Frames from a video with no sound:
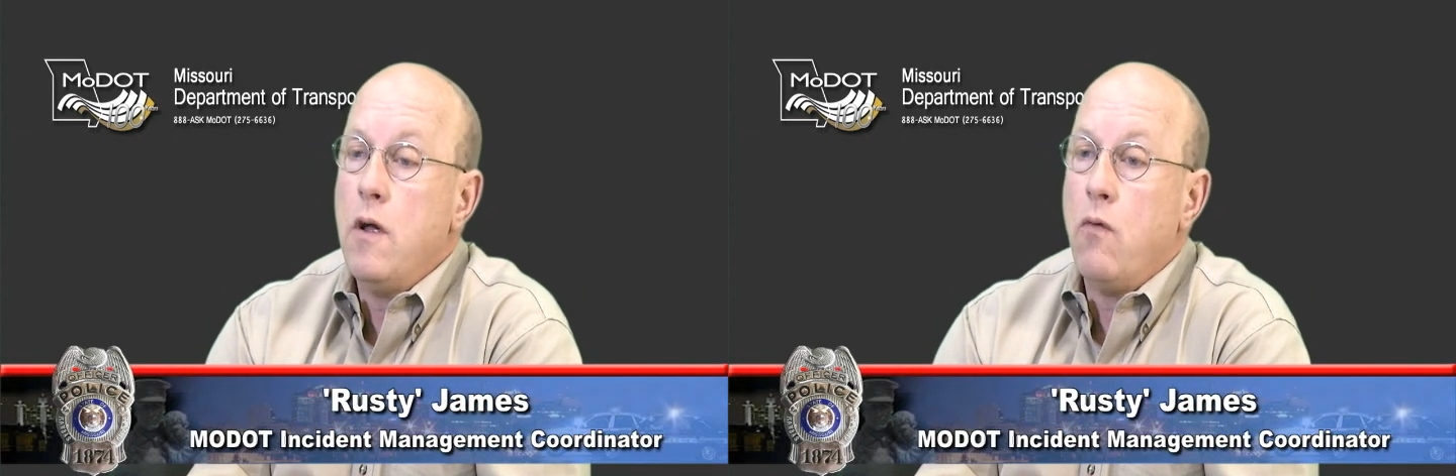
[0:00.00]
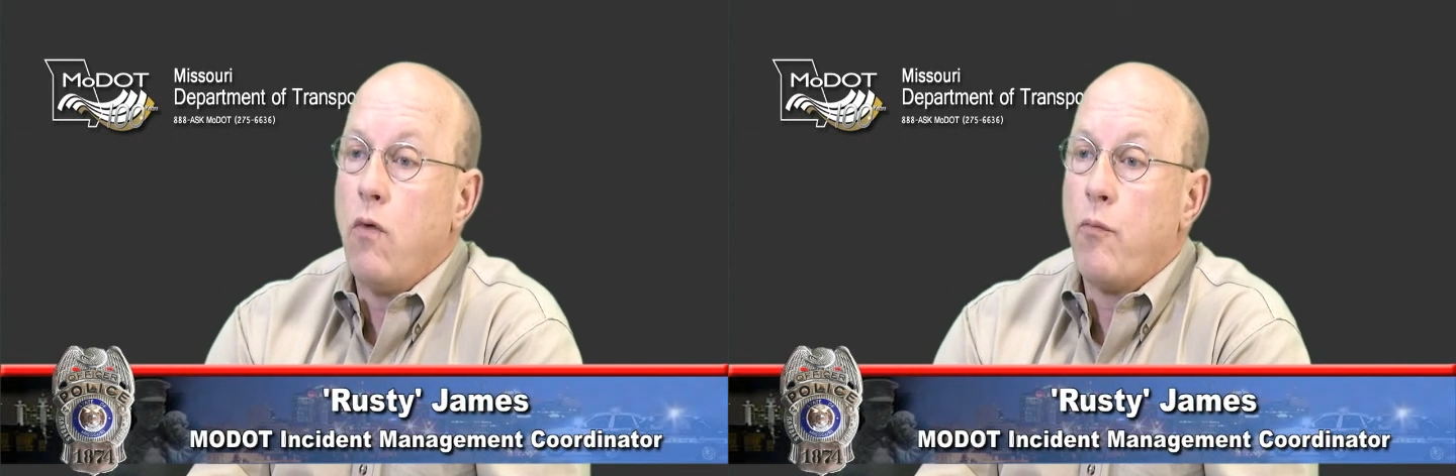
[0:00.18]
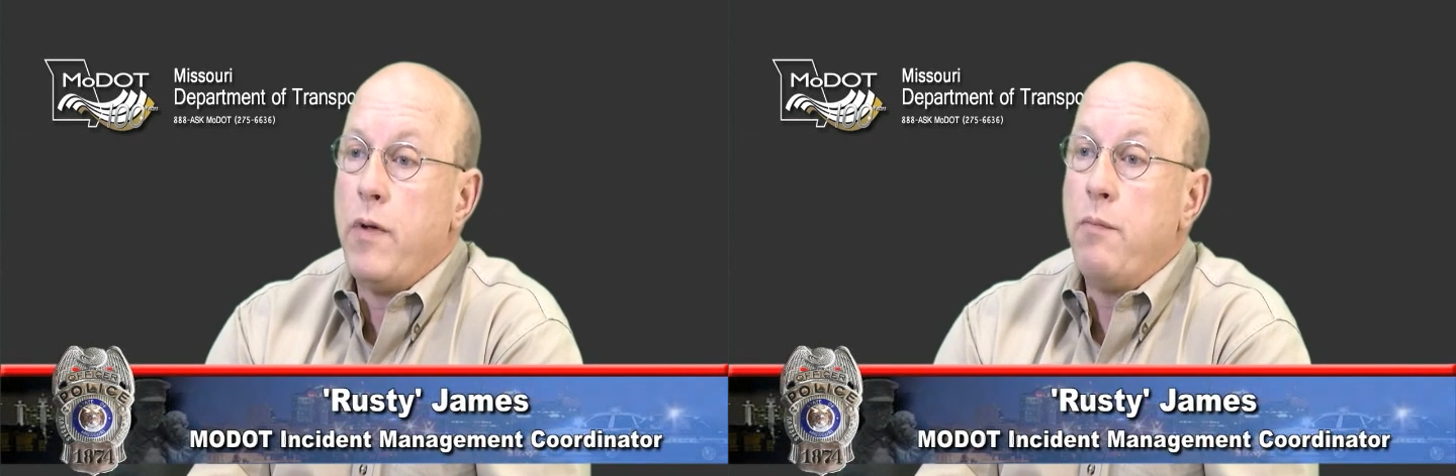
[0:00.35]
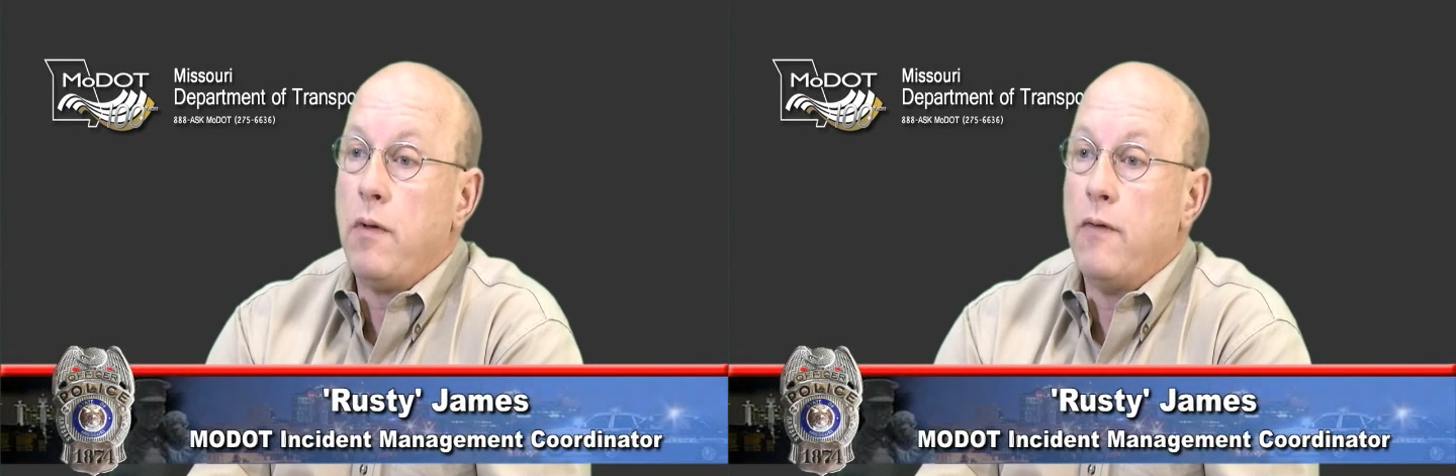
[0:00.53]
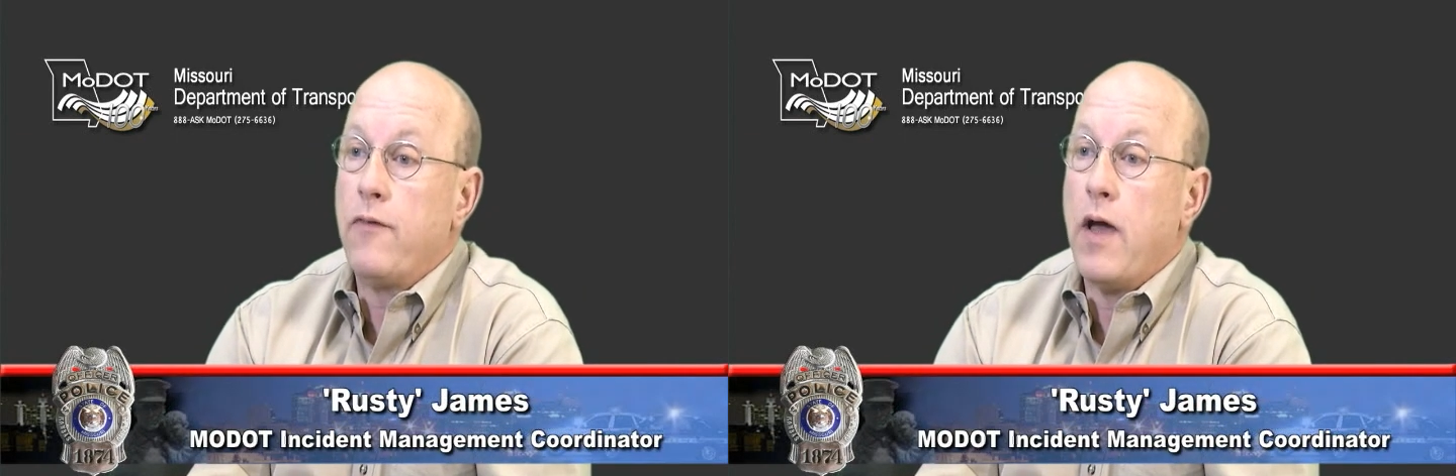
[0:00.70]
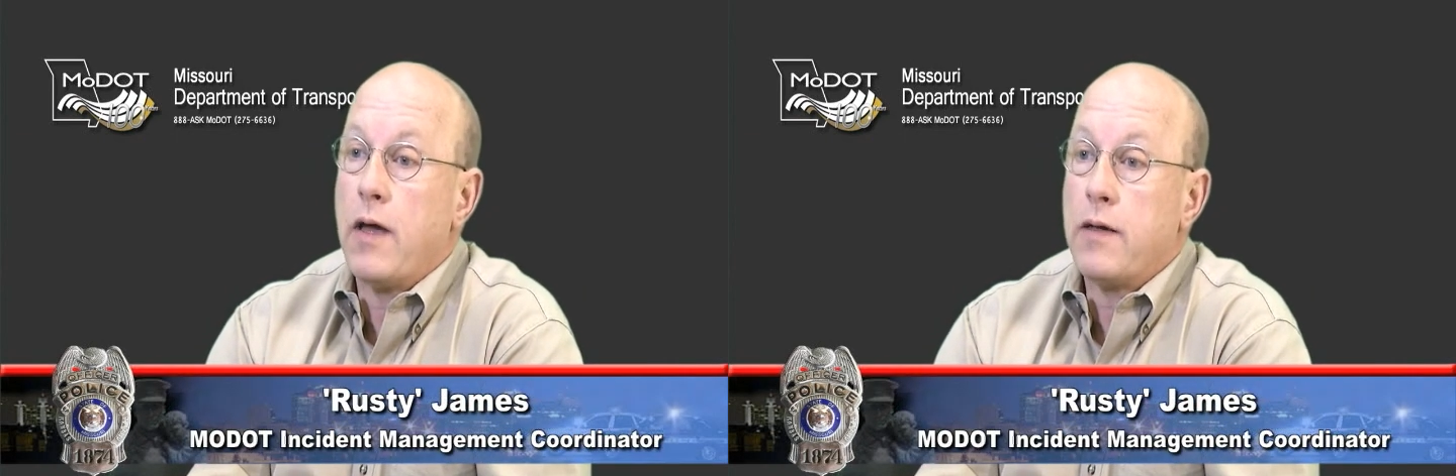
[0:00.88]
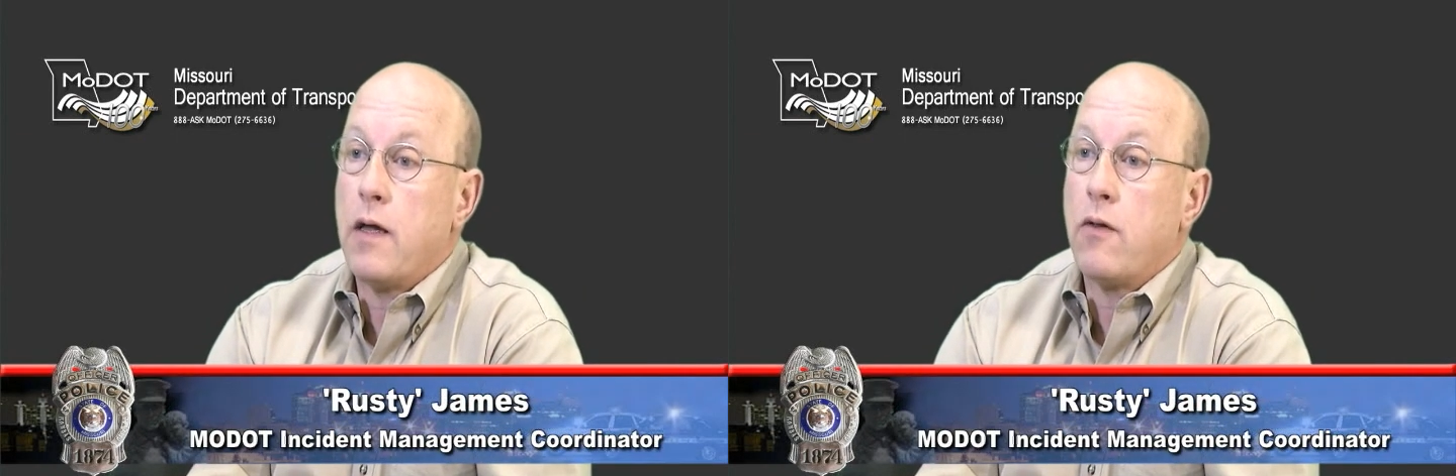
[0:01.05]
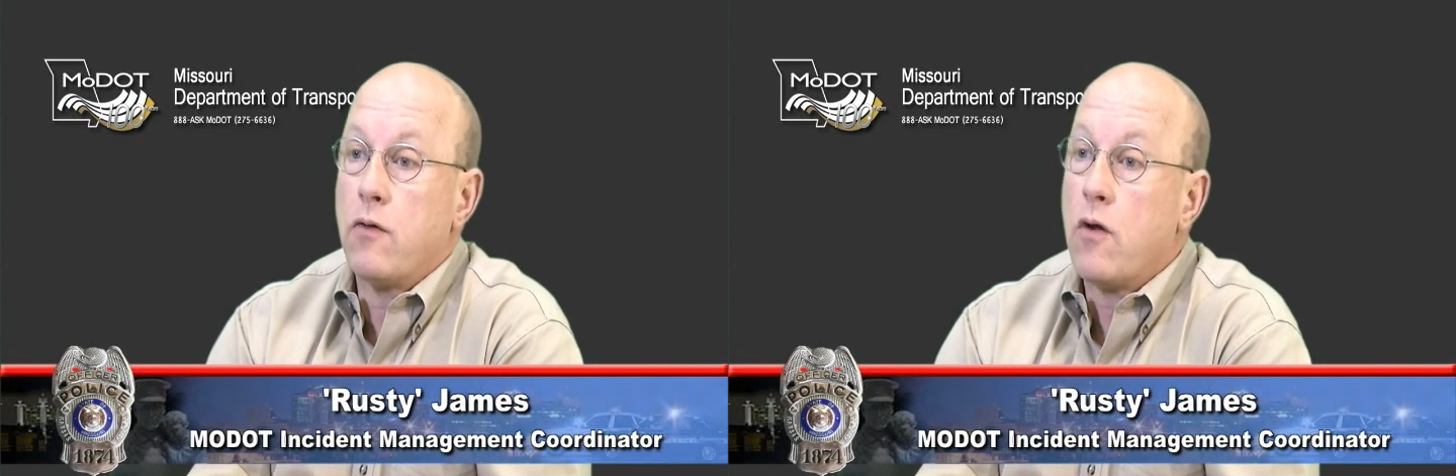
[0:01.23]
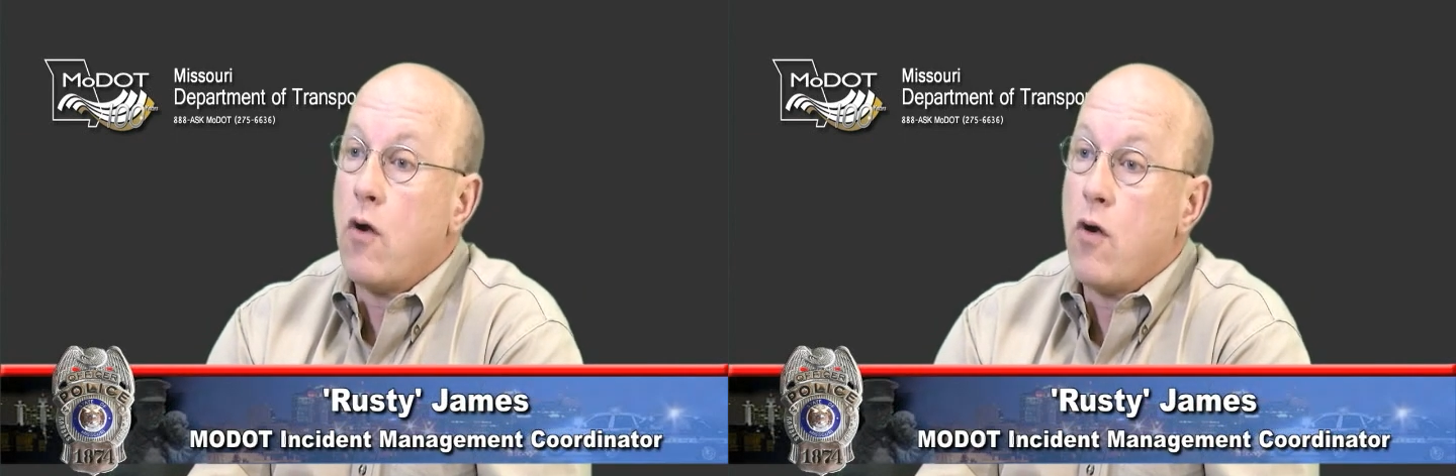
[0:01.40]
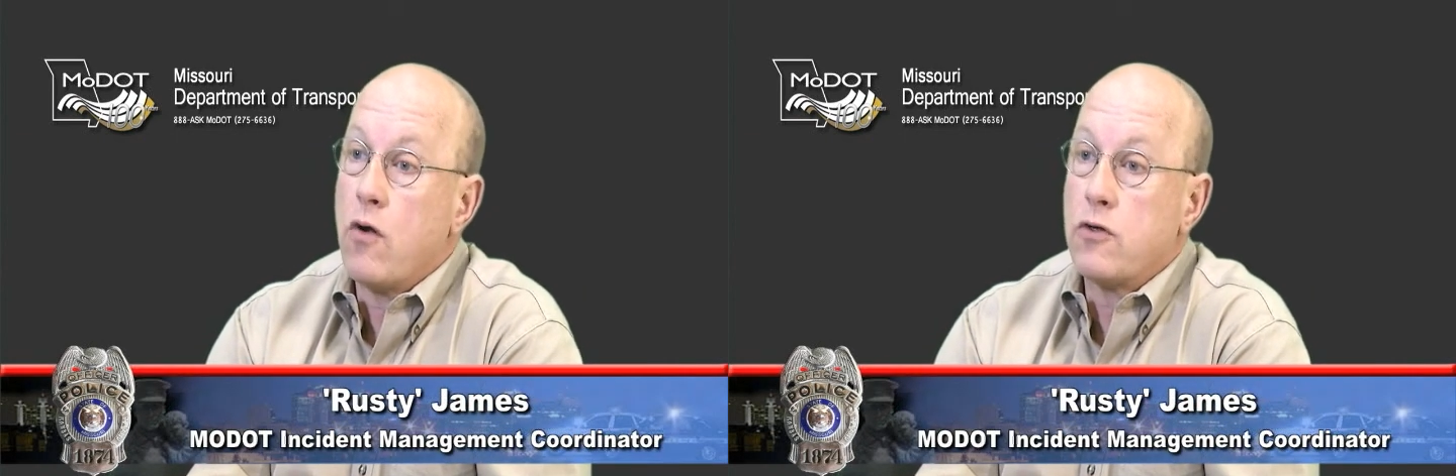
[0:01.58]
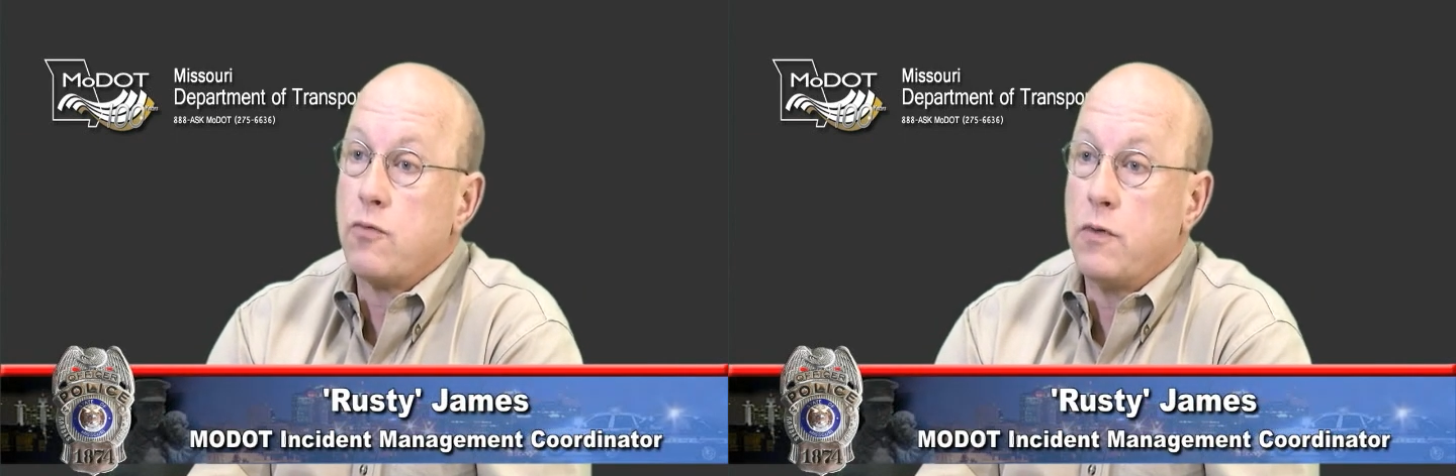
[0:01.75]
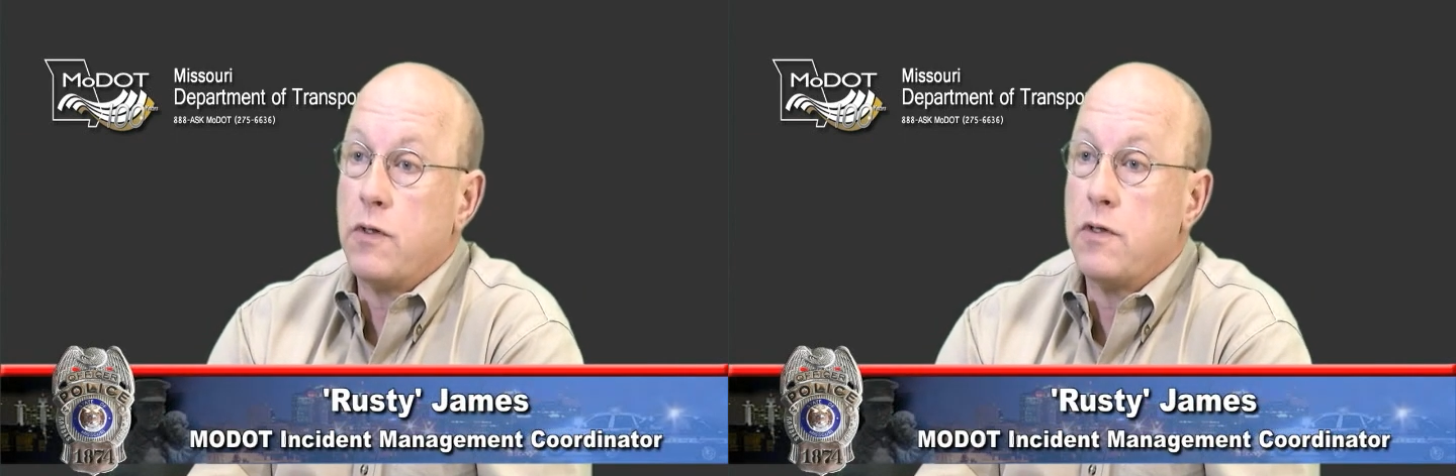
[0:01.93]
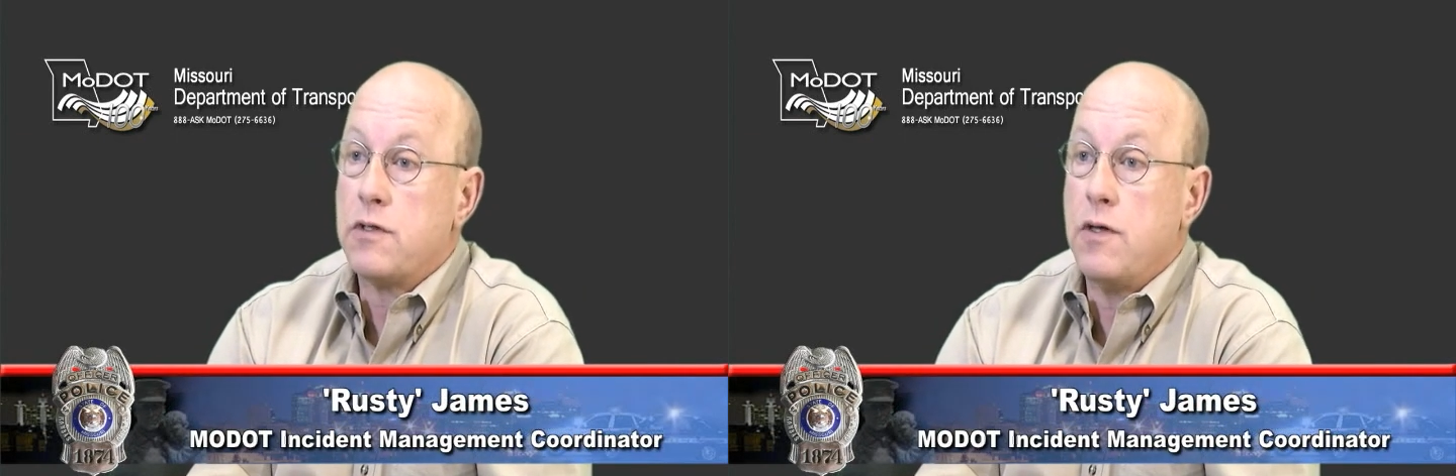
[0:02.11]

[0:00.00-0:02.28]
where people have gotten out of their cars when it's